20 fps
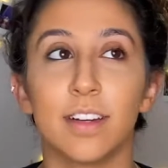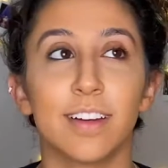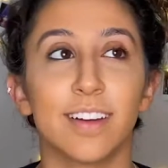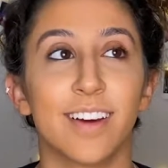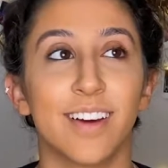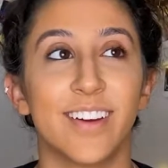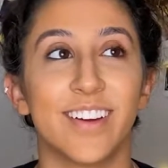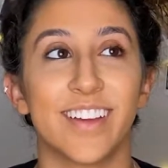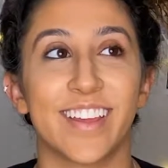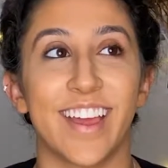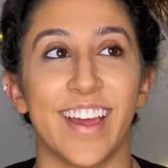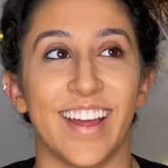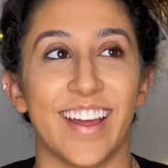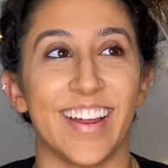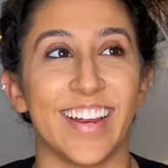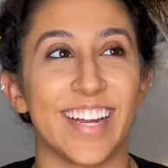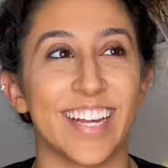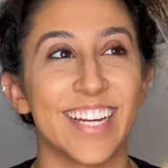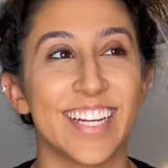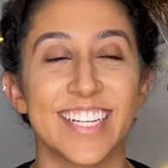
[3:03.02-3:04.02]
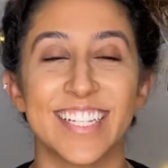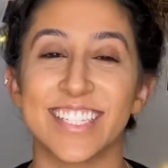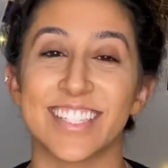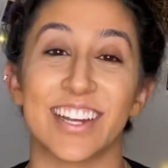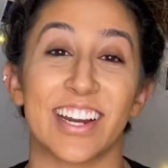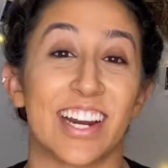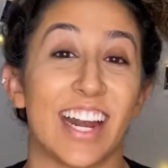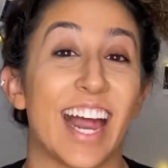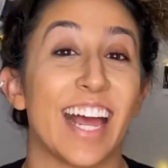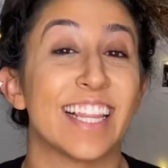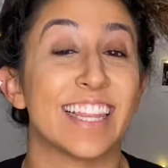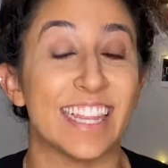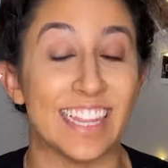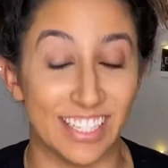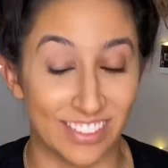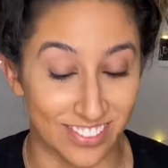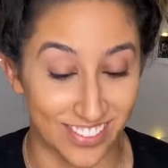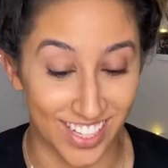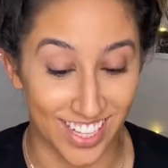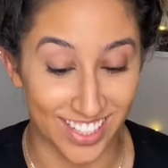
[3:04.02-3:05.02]
Okay. Sorry, I
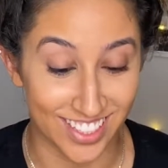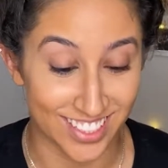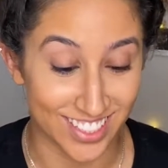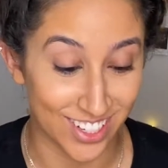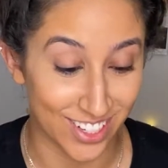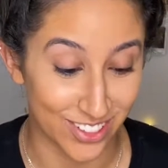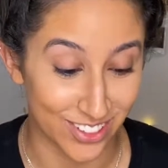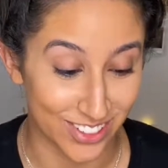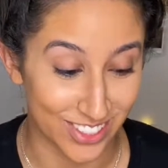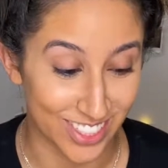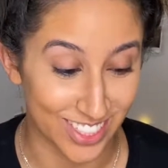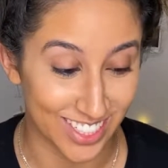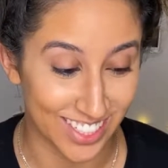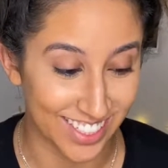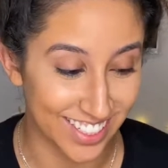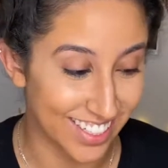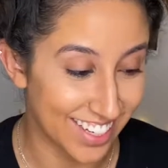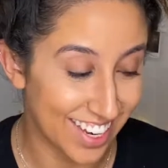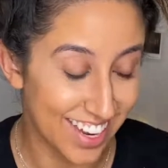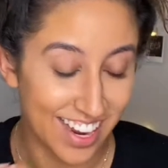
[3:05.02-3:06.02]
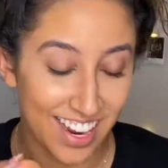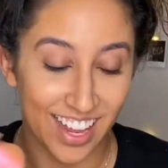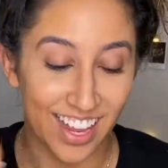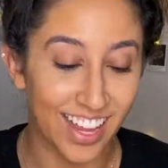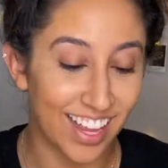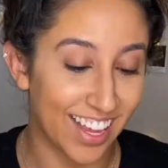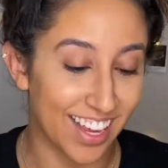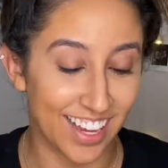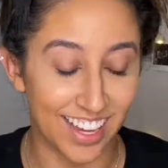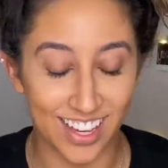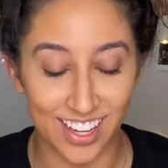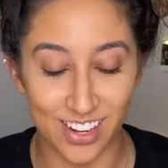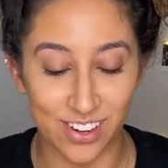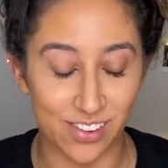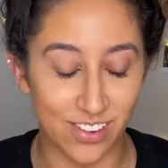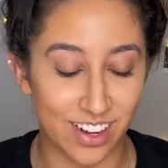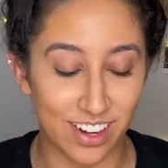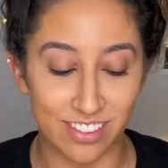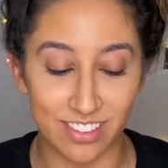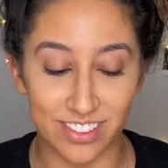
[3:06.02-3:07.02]
love Fly the Sikoshi. And
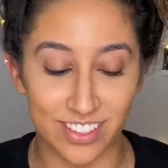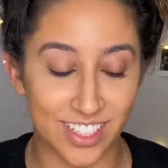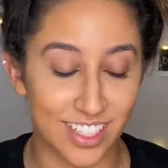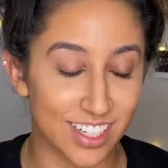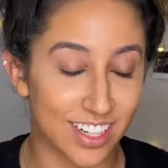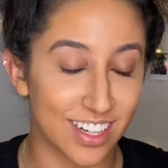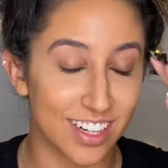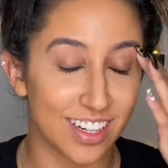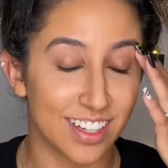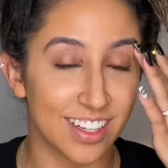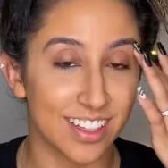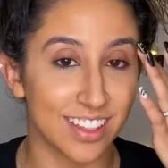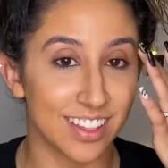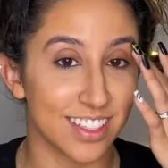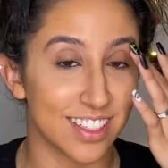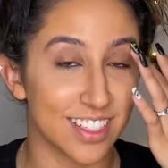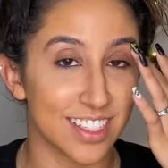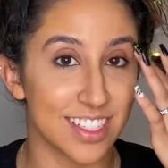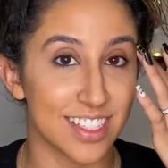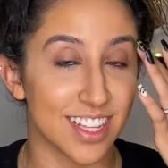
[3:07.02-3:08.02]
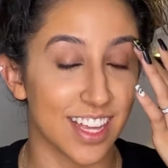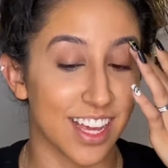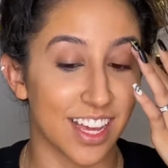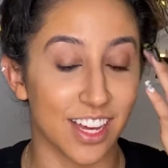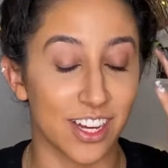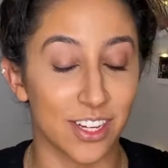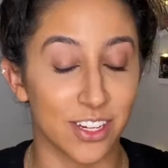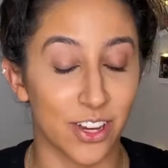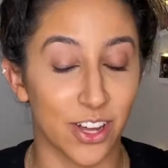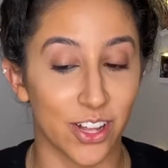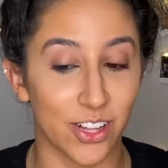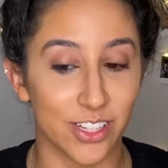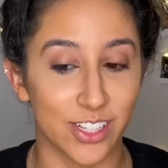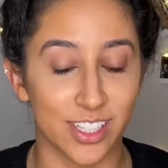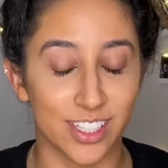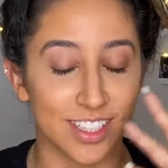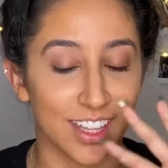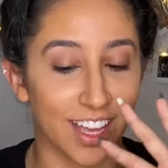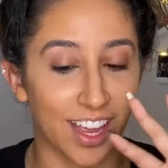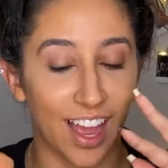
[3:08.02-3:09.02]
whenever there's like
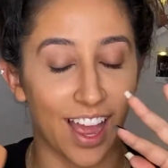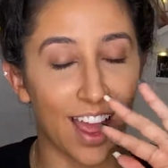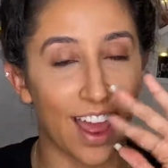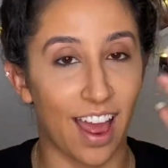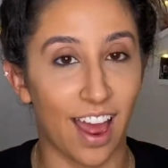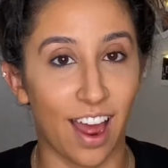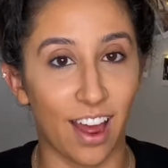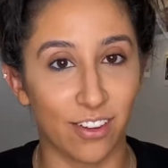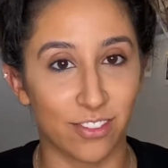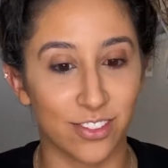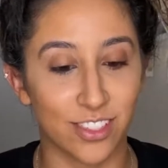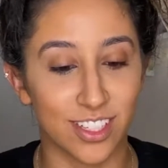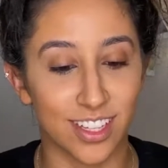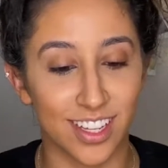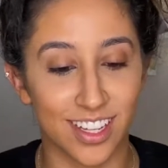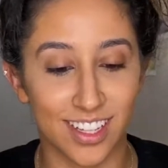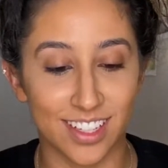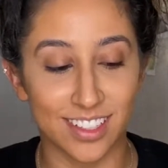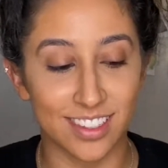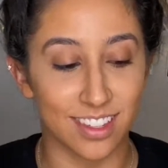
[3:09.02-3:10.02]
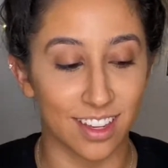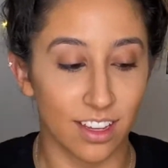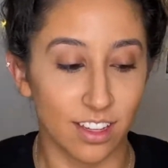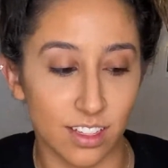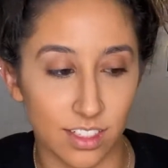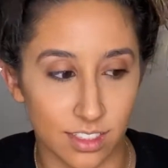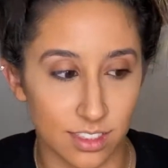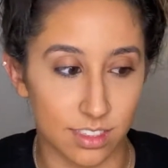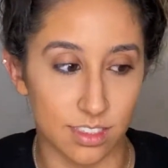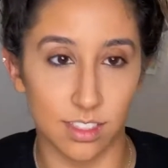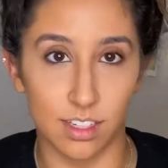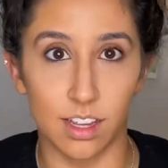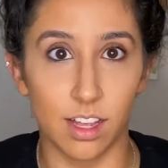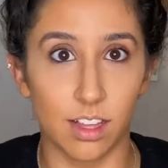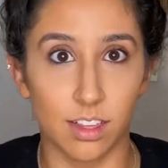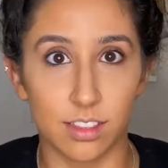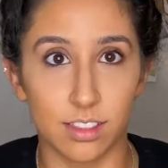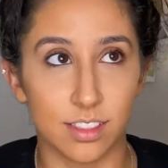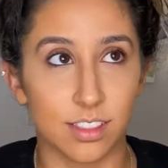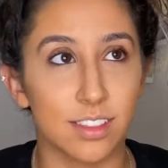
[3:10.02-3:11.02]
$1, like I have to like say
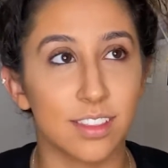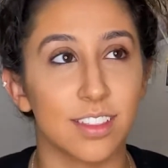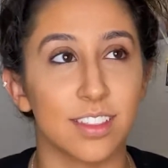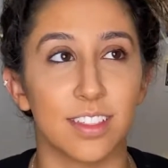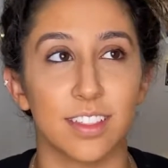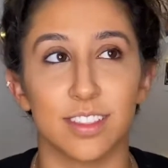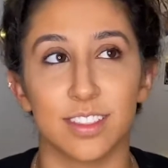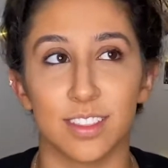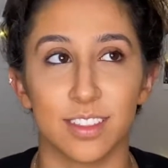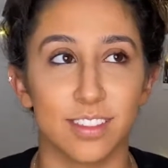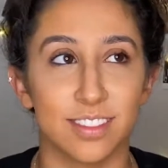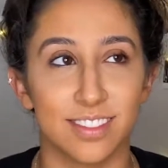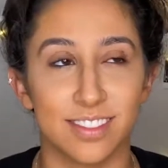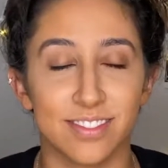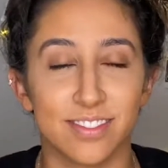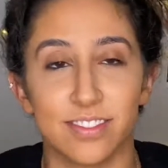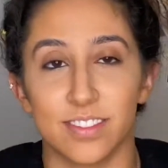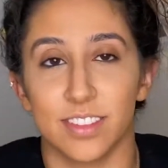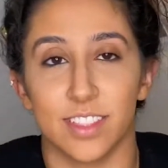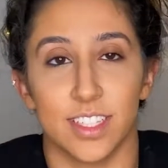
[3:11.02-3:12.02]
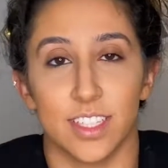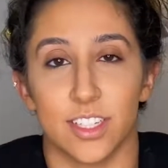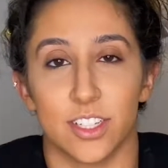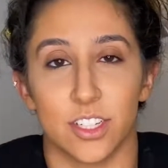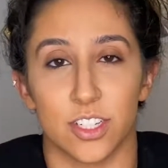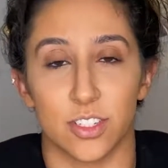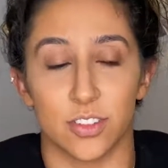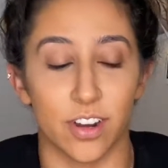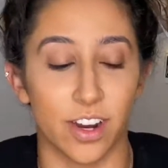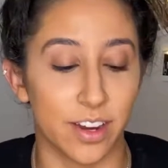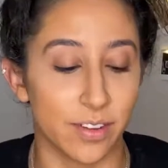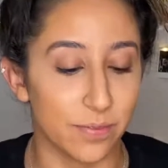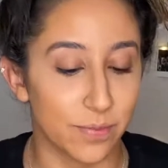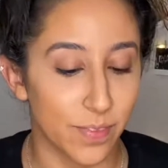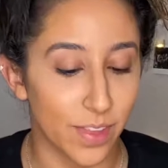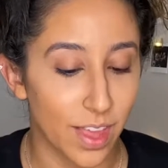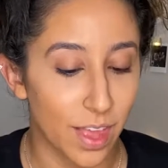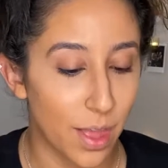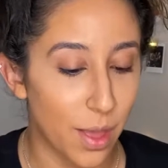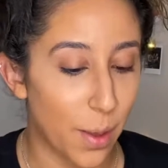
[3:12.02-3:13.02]
$1. It's just right.
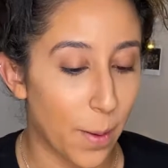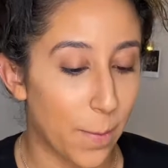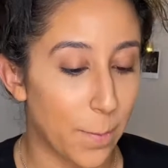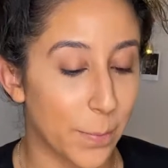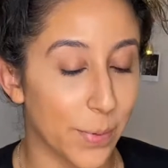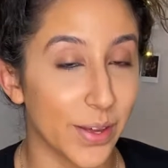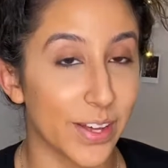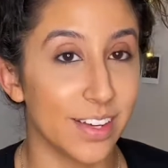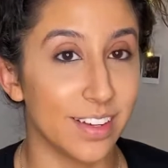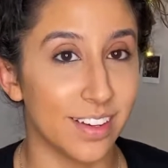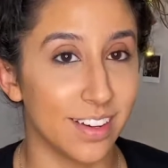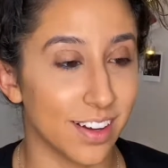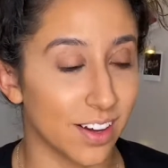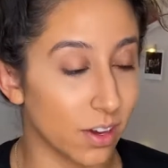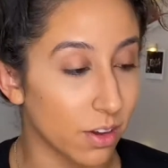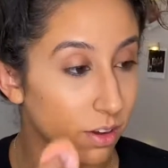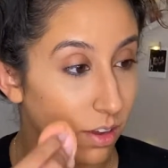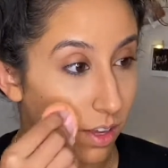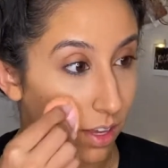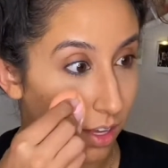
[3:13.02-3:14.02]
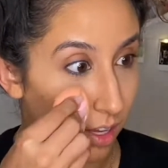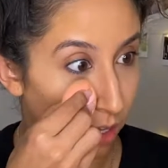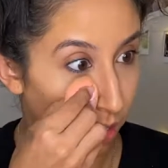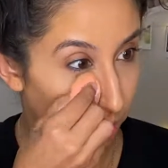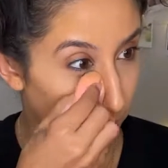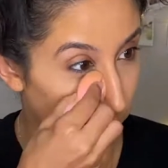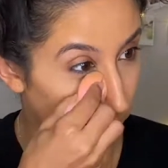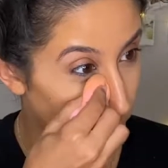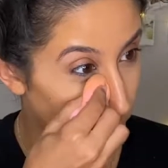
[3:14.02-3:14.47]
But okay,